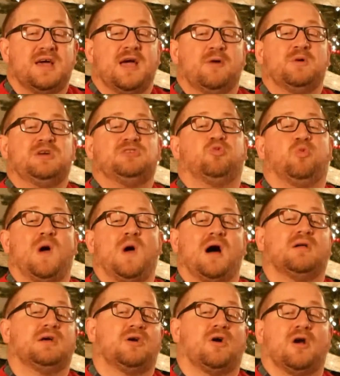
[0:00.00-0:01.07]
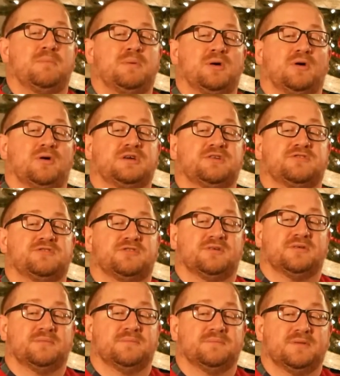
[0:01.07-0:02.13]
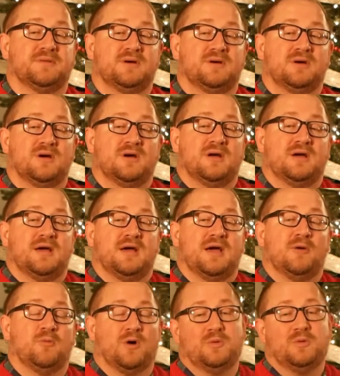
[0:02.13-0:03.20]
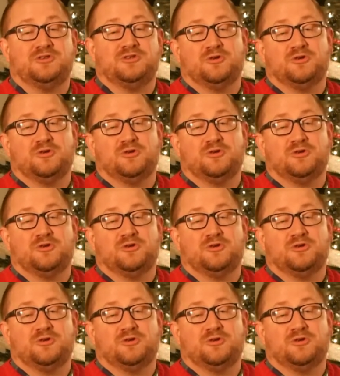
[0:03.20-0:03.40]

and we dwell in our abilities. And what do we do?